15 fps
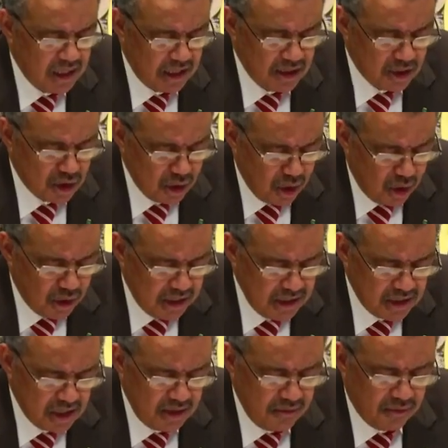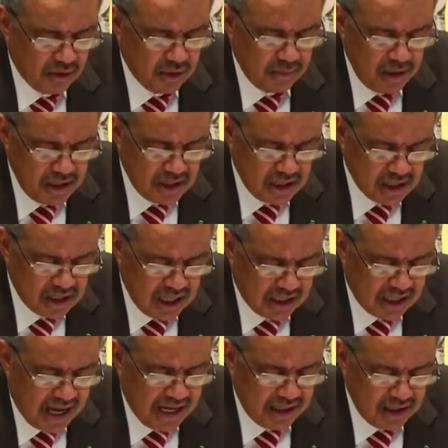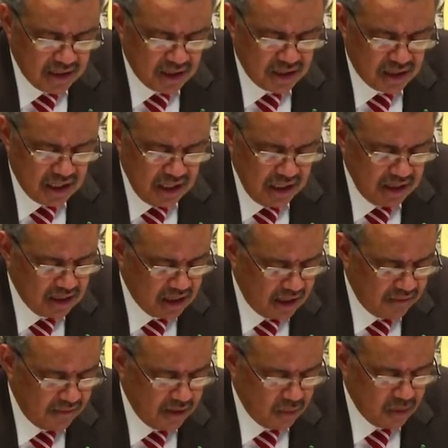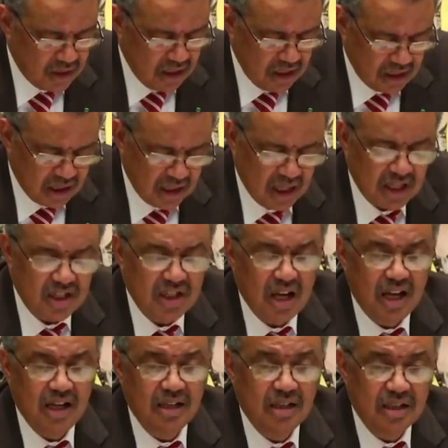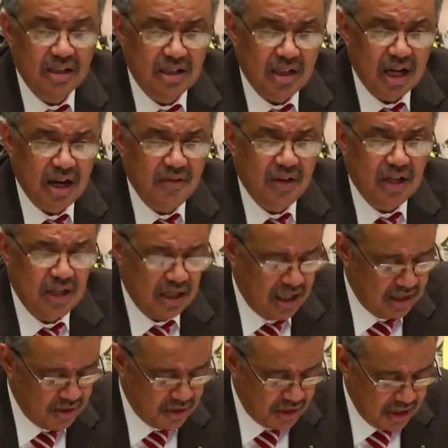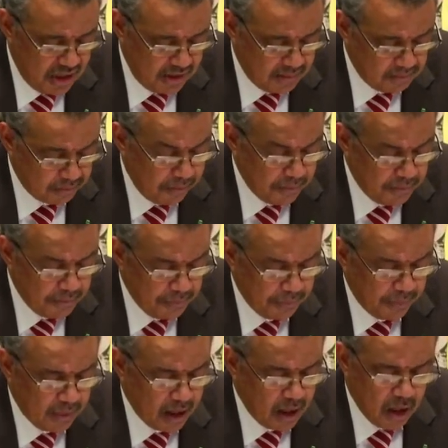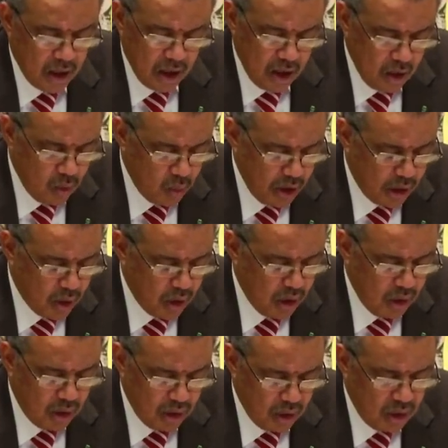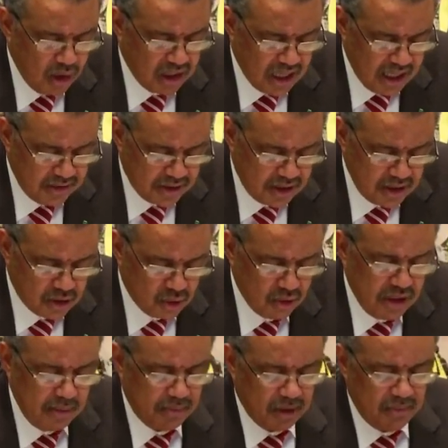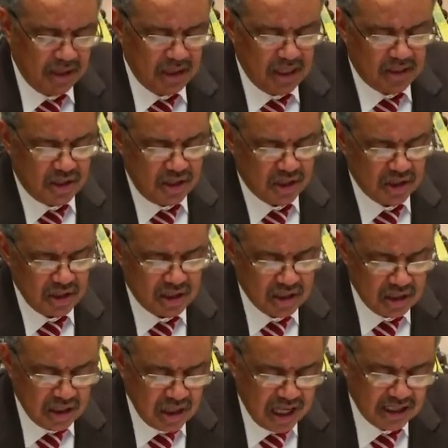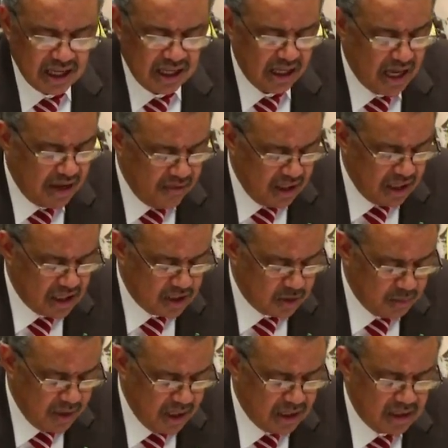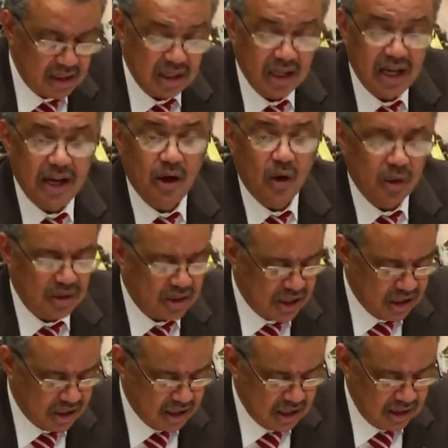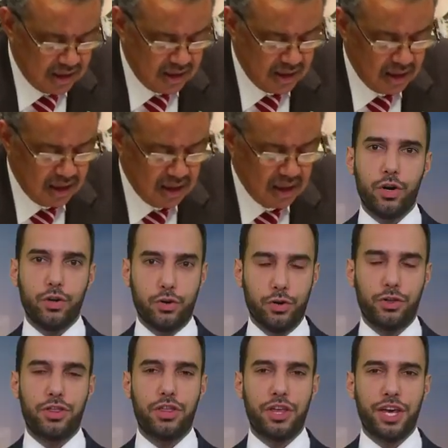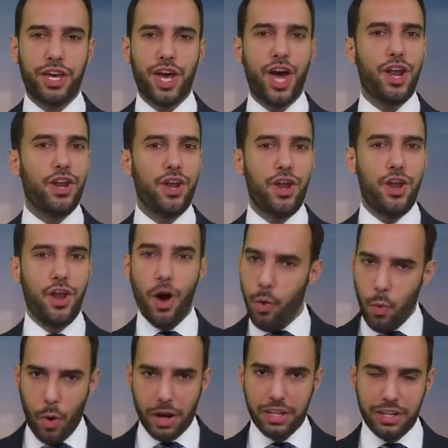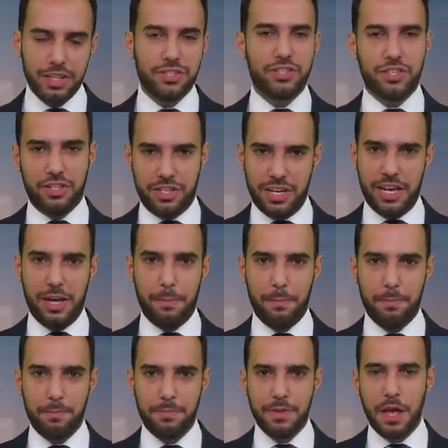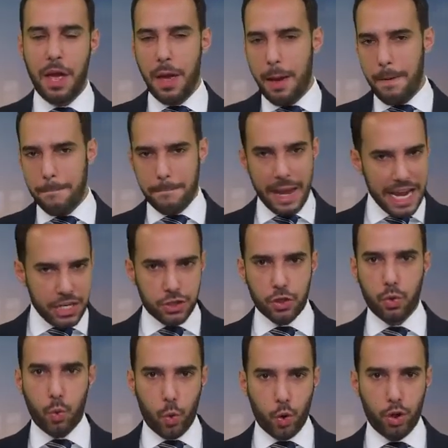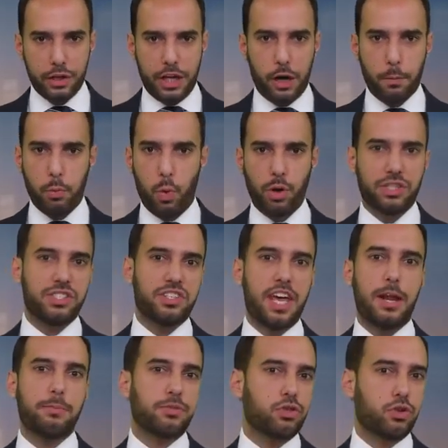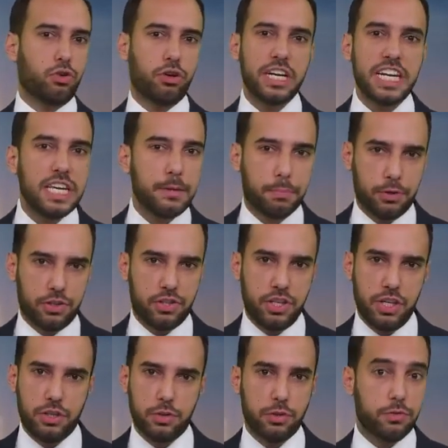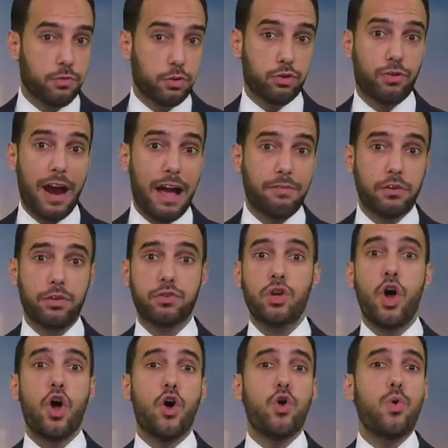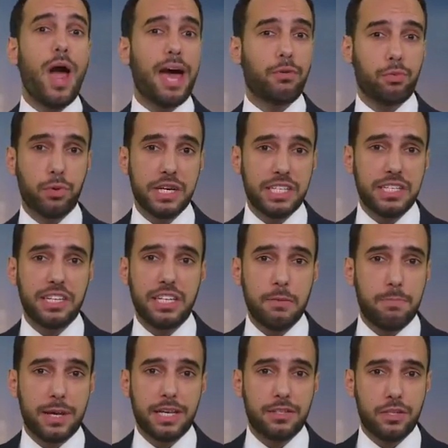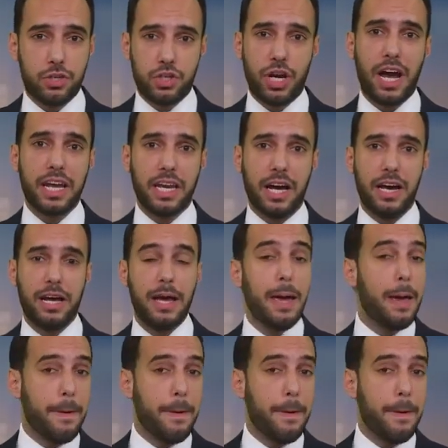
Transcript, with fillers: There is no reason for measures that unnecessarily interfere with international travel and trade. We call on all countries to implement decisions that are evidence-based and consistent. Good thing no one listened to him. Major world airports set up screening procedures for travelers who had recently been to China.